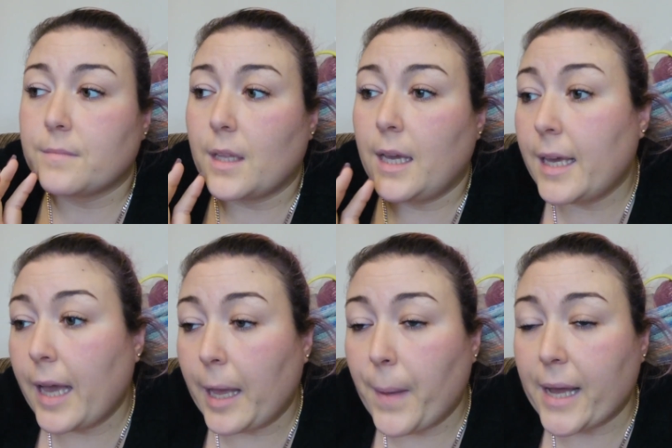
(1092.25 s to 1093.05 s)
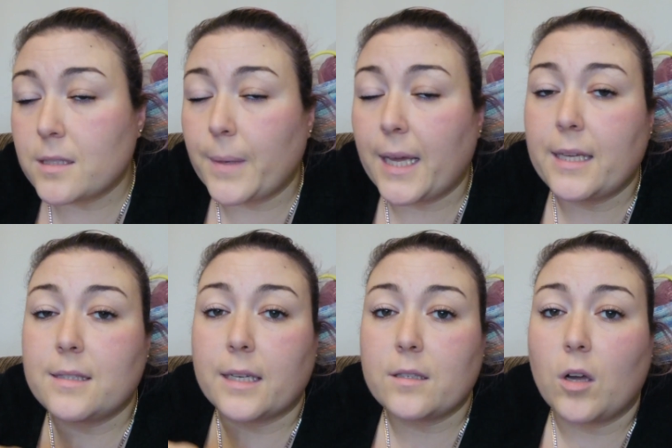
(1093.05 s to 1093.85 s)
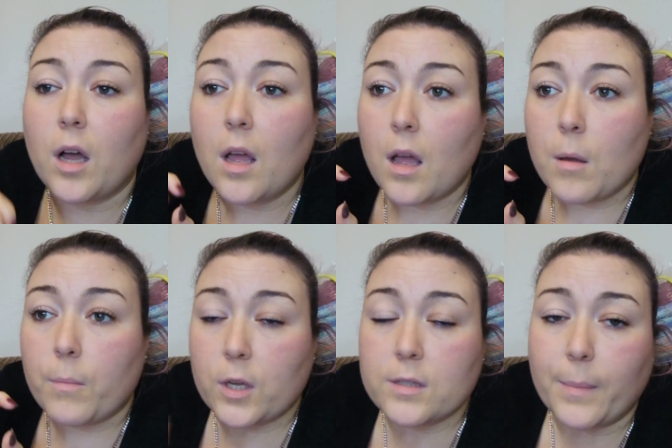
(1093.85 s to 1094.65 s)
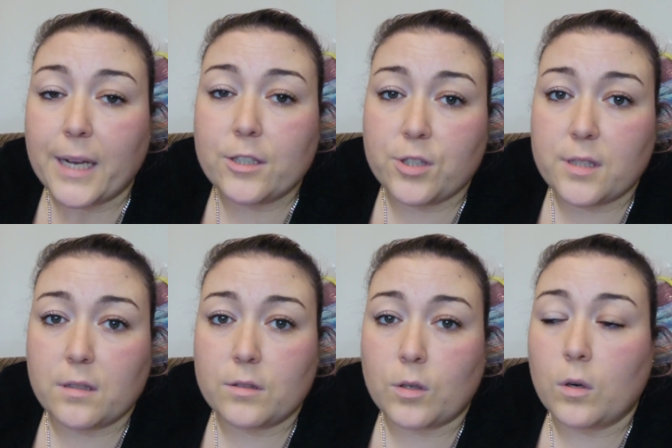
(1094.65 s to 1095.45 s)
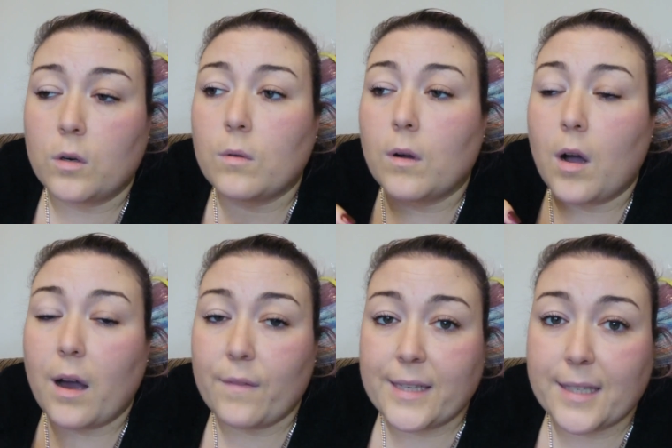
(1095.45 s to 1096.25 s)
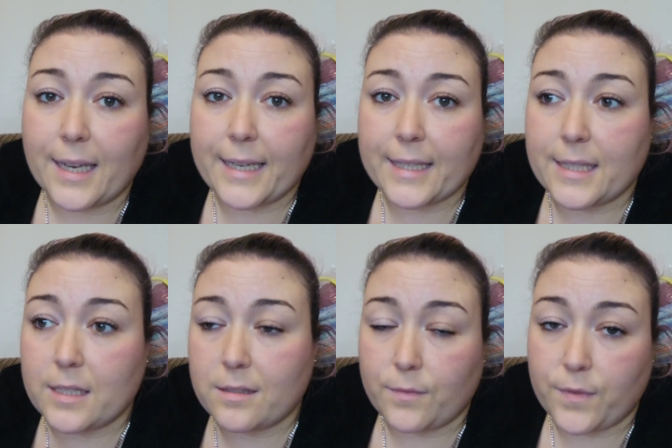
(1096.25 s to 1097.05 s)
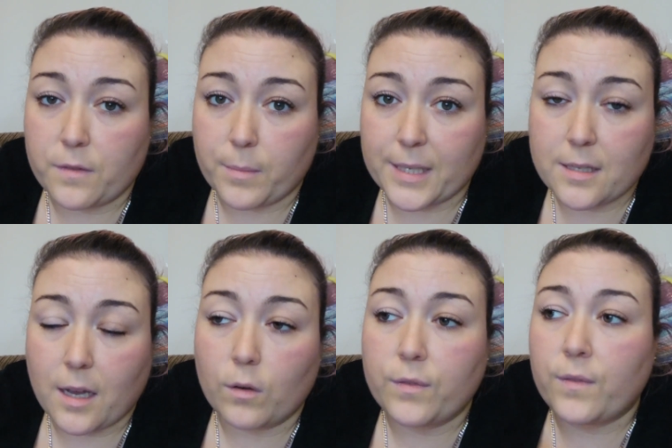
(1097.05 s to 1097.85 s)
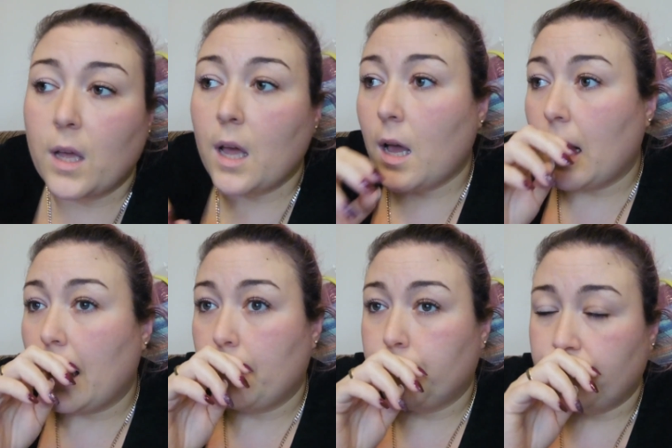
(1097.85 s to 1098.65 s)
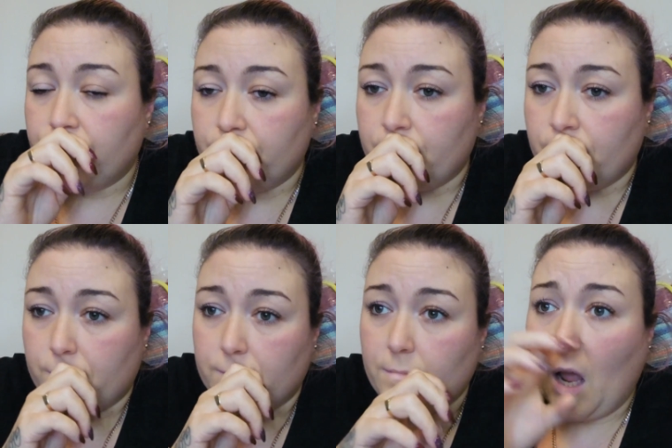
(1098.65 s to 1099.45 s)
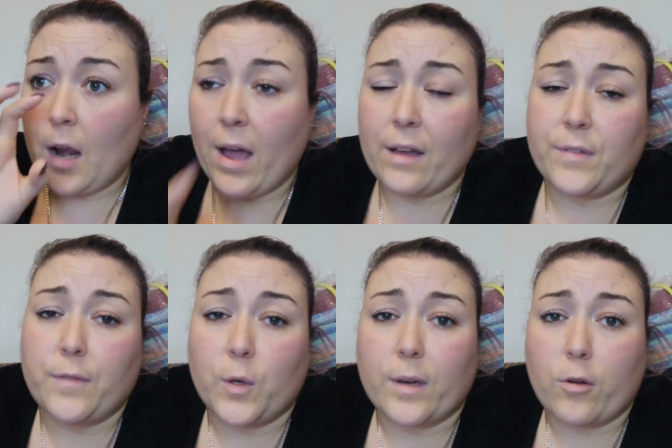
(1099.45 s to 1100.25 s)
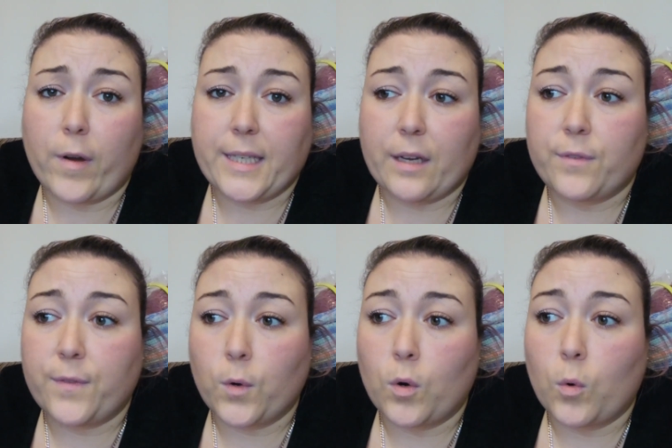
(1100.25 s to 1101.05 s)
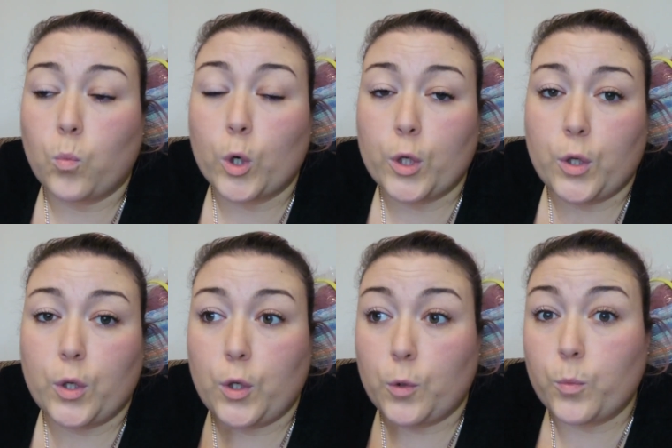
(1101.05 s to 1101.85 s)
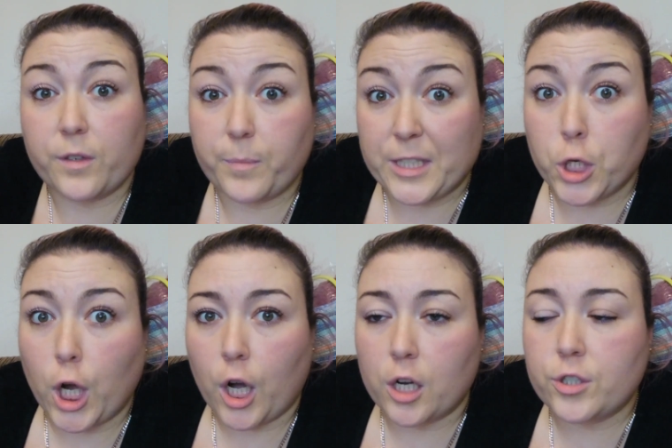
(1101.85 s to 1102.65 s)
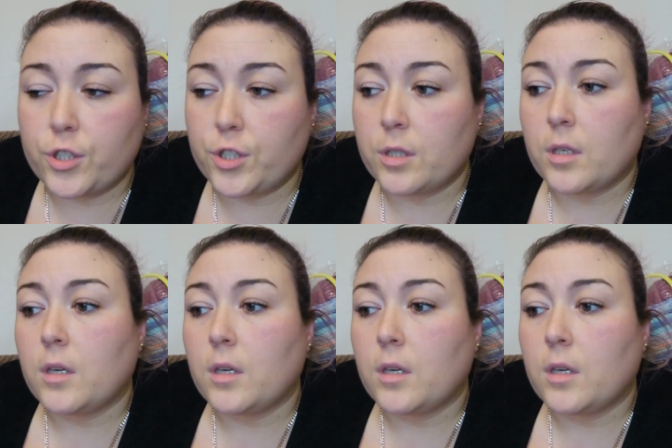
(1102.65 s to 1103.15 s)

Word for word: he came back to me. He said, look, because the manager's still on a call, I've escalated this further myself, um, and I have give you a credit for what you would have been charged